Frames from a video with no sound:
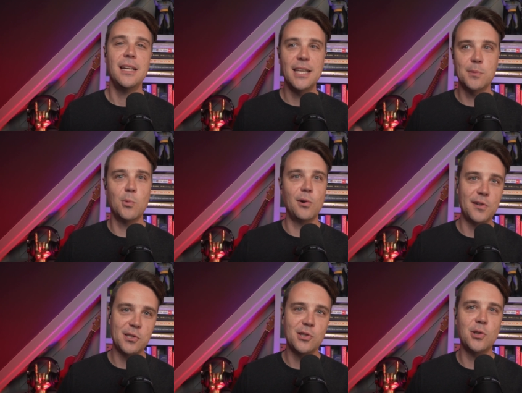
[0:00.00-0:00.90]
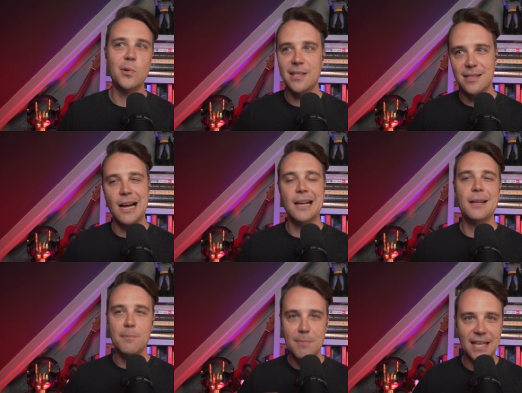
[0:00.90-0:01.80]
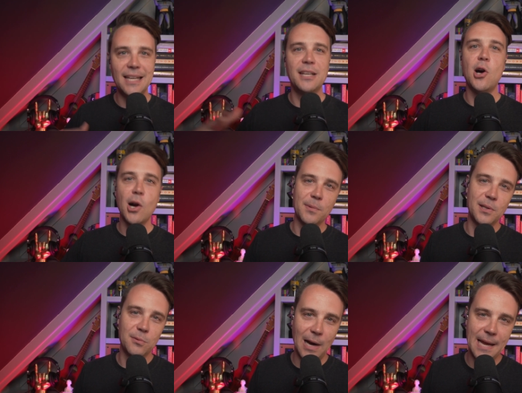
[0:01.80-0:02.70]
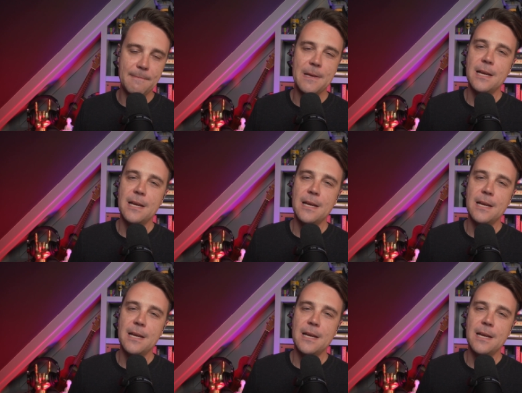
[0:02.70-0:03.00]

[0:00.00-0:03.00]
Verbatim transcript: is more efficient too, and it's not emitting carbon, right?